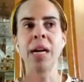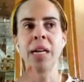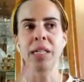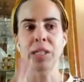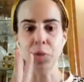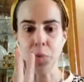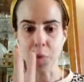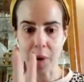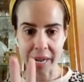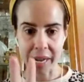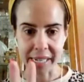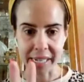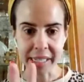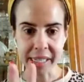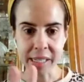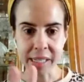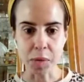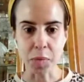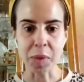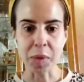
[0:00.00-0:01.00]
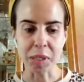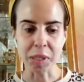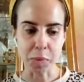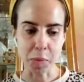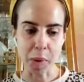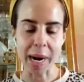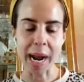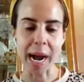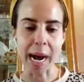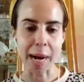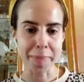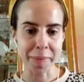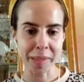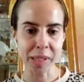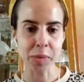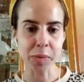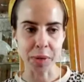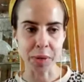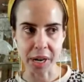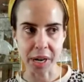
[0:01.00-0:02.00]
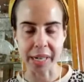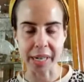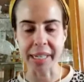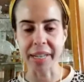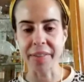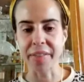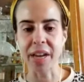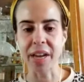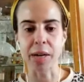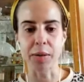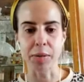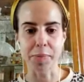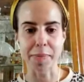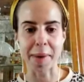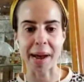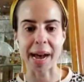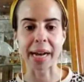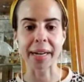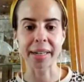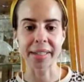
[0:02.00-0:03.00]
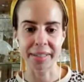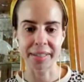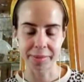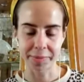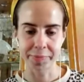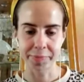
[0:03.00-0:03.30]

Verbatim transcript: Twice was what happens when you got to give the house back.